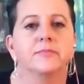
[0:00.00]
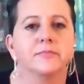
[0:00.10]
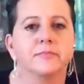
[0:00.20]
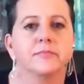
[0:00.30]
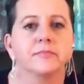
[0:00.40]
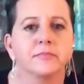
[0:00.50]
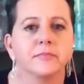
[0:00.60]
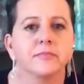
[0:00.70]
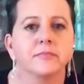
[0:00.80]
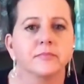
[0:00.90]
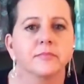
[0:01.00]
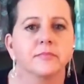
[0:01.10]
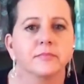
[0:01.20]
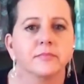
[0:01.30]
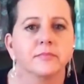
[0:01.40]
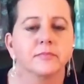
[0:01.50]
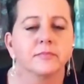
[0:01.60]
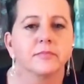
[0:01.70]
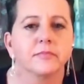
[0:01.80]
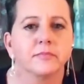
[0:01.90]

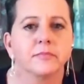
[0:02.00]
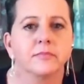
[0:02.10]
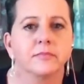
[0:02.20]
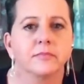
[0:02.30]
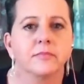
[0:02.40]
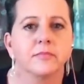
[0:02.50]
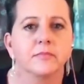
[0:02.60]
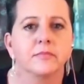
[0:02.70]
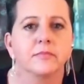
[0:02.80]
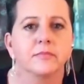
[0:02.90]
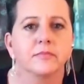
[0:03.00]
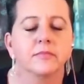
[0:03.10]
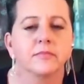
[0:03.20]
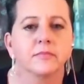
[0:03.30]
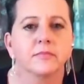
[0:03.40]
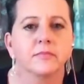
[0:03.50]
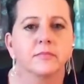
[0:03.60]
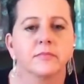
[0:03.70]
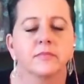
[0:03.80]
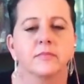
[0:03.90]

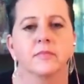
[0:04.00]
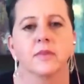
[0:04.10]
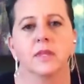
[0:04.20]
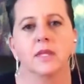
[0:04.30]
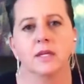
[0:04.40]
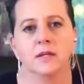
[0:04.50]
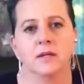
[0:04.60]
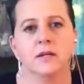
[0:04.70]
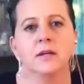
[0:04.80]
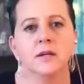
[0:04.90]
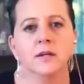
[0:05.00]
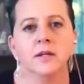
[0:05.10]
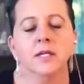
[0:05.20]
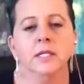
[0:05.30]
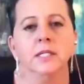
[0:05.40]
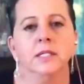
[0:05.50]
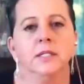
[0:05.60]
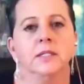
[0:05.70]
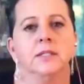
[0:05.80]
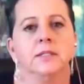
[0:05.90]

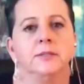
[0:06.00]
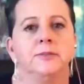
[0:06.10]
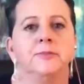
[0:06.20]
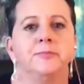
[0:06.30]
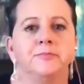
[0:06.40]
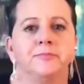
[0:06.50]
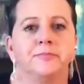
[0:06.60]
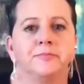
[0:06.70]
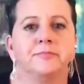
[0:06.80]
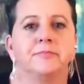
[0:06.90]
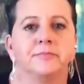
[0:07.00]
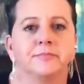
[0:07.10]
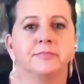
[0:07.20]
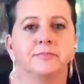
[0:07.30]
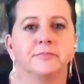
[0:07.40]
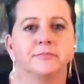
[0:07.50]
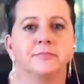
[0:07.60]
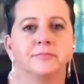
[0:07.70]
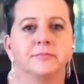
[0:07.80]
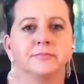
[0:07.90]
(silent)